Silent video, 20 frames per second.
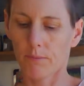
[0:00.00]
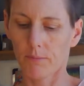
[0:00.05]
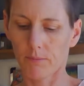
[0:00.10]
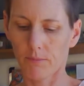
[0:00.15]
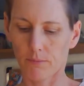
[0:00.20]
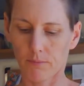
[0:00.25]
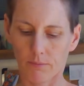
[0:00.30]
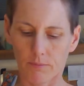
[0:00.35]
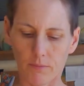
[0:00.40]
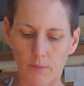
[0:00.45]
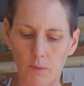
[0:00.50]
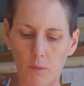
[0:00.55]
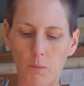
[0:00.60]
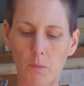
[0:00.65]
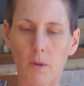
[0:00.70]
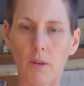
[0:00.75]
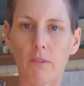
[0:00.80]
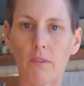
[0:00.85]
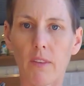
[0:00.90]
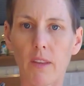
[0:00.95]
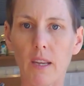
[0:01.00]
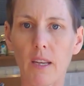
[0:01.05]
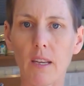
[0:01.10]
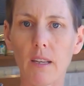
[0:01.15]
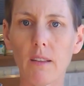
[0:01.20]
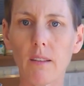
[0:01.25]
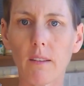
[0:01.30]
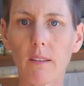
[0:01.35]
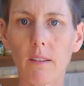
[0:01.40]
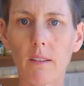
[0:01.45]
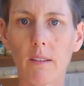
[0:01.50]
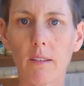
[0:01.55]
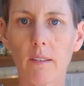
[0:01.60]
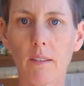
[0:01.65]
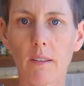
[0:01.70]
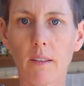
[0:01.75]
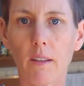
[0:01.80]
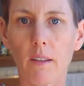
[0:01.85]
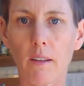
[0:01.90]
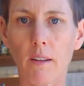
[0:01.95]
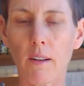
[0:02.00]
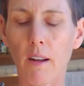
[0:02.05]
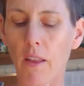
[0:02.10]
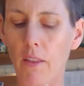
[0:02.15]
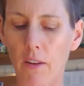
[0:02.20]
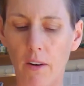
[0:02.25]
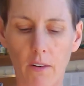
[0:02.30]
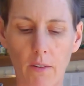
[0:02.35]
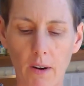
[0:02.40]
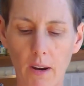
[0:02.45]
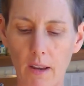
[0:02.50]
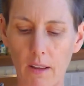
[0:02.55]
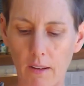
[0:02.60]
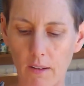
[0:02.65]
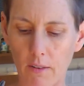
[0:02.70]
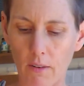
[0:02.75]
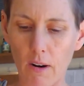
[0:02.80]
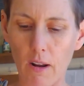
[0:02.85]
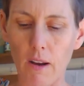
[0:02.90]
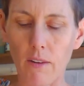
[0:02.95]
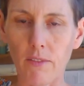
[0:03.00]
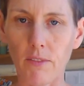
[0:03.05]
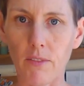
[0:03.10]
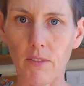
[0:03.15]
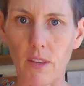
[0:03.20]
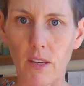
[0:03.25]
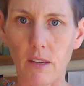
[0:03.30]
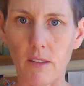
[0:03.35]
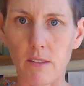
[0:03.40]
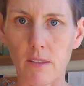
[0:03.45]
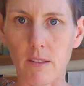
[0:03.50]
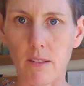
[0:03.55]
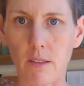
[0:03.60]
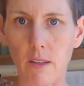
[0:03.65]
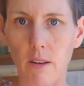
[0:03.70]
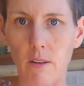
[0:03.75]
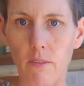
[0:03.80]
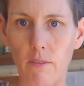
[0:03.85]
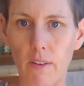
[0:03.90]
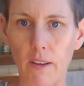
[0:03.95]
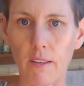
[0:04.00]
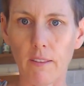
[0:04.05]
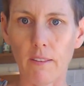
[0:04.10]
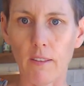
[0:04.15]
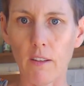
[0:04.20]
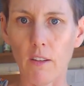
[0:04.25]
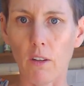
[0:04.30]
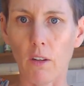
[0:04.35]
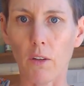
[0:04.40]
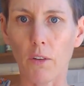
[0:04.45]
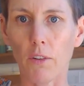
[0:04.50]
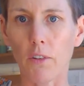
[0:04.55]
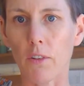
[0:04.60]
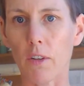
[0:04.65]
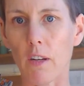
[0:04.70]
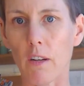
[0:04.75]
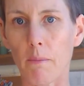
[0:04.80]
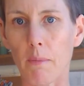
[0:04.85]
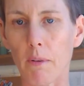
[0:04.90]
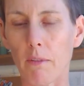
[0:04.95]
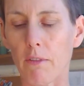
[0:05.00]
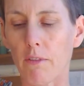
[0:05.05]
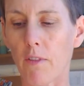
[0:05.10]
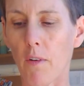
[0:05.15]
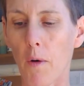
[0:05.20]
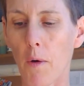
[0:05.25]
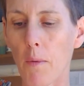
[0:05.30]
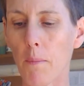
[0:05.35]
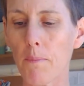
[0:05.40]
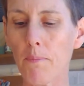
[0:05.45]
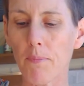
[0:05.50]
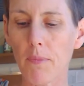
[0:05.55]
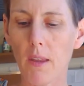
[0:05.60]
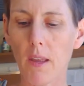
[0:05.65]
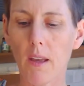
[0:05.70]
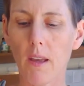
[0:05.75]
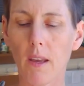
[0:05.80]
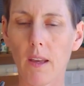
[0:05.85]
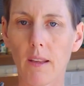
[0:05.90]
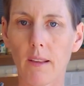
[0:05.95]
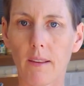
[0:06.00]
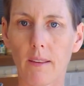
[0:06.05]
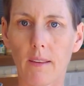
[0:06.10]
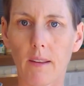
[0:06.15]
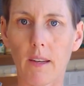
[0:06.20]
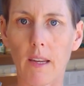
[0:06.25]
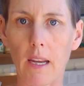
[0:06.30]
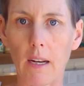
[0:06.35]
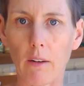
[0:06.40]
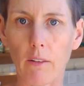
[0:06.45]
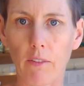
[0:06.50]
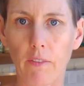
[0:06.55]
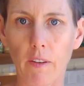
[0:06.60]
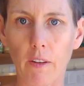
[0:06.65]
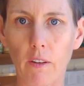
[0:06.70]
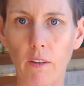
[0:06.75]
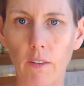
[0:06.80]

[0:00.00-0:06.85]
one of these. Another great craft thing to invest in. You'll also need a bit of foam. This is a felting